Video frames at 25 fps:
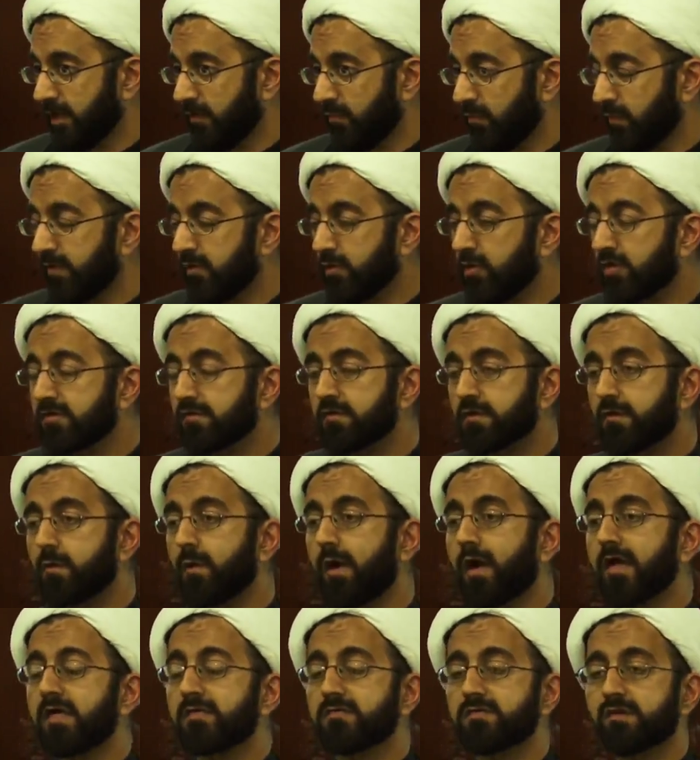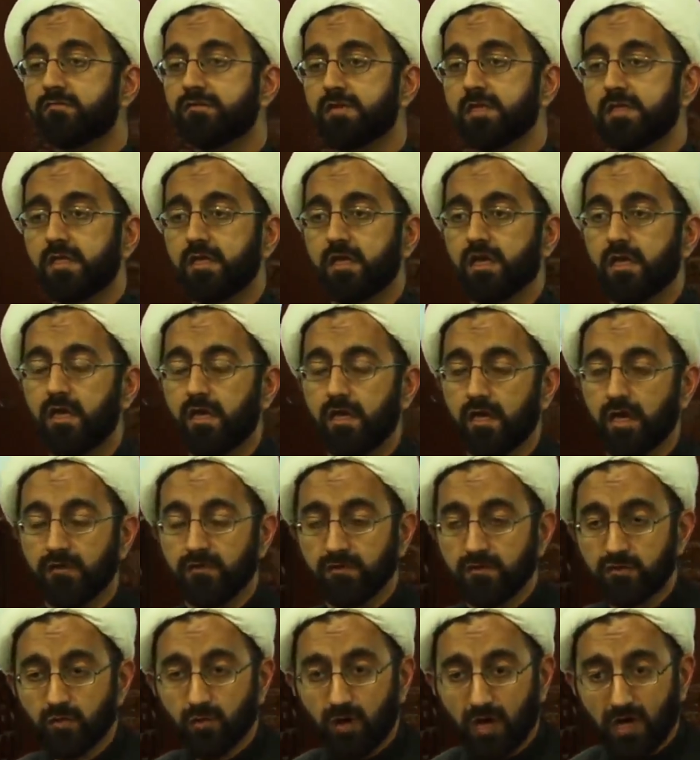When you go to the riwayat of the and
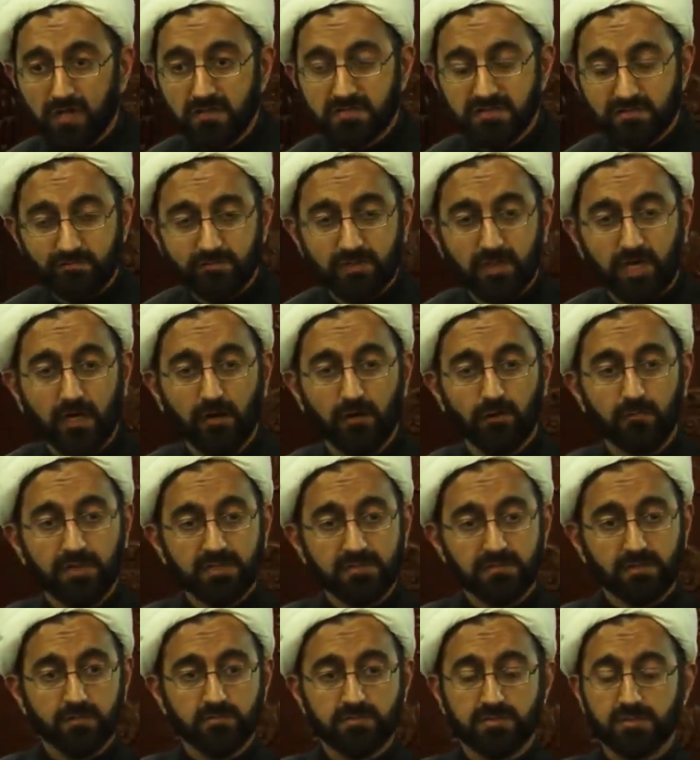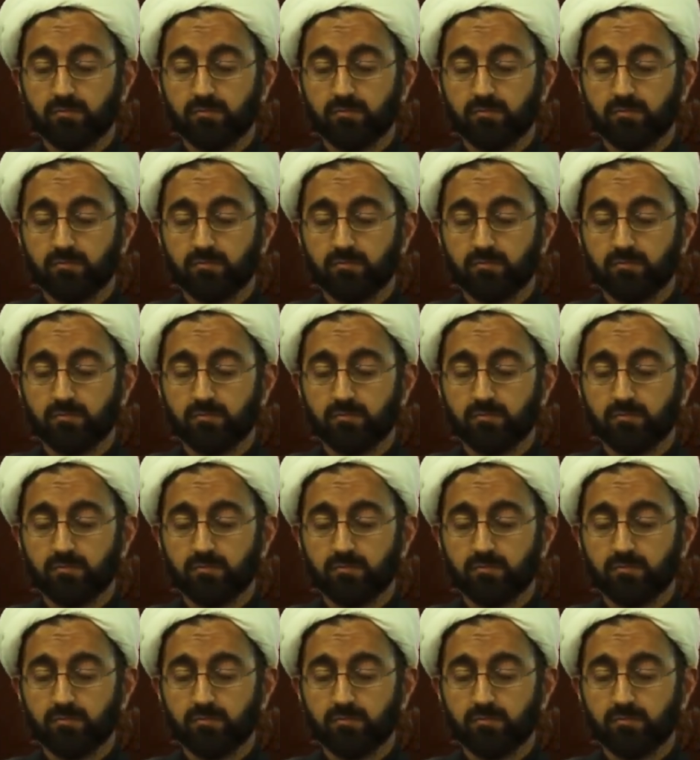the du'as of the Ahlul Bayt,